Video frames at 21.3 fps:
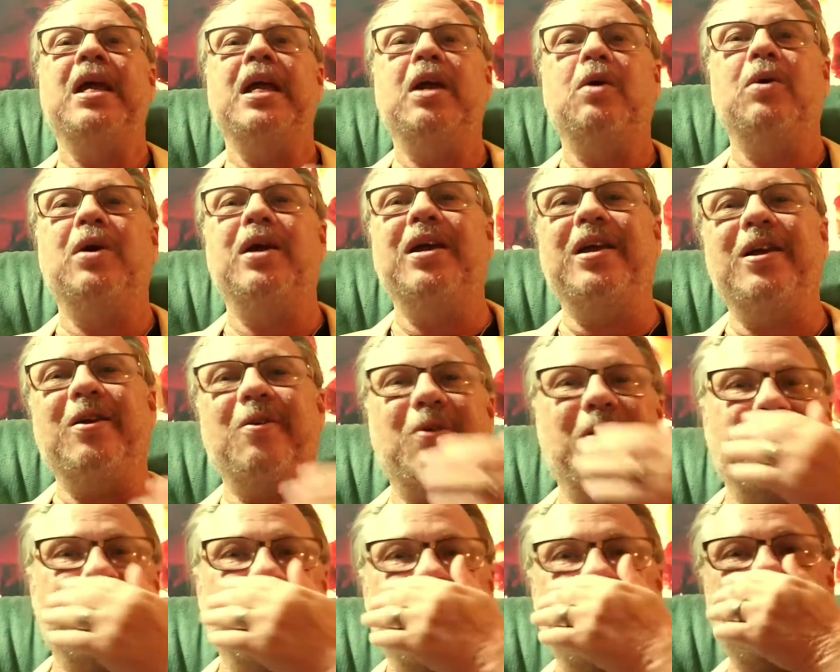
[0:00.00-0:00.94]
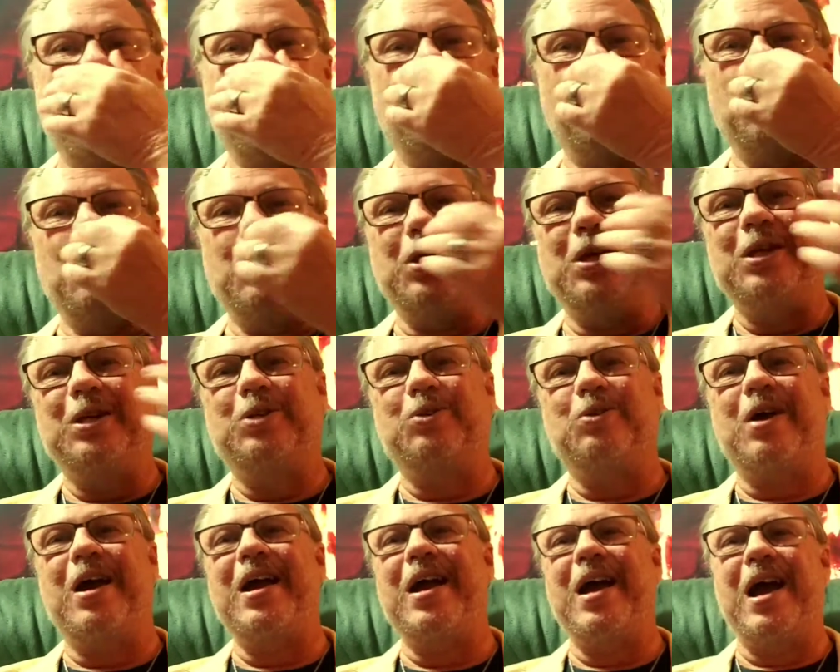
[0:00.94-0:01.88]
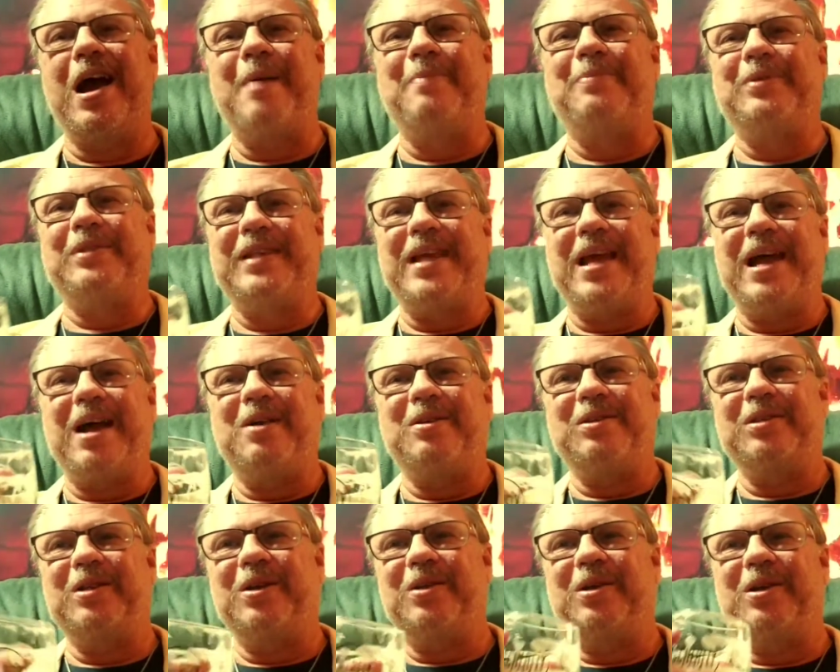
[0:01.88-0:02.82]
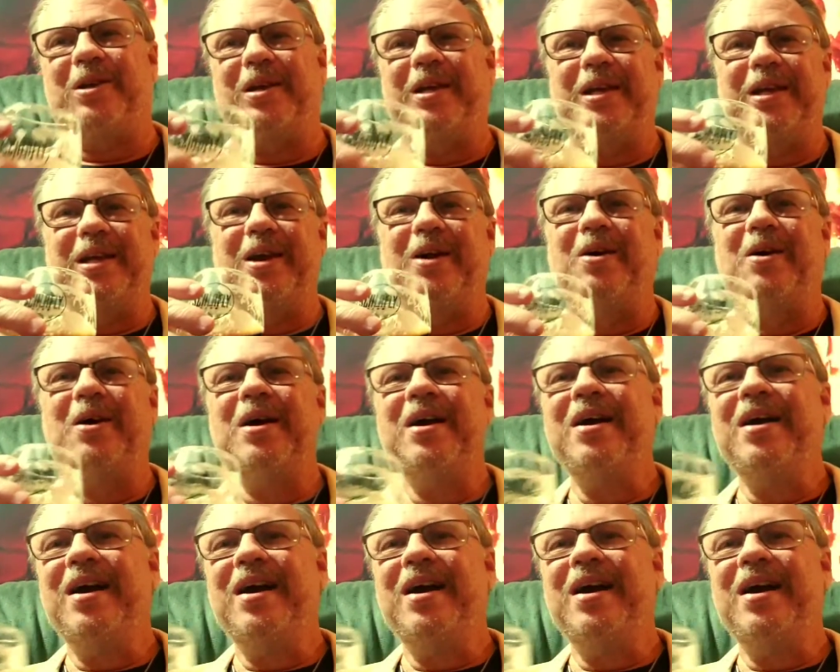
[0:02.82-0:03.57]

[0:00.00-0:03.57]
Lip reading: Here we are with a dry hop stout. So there you go.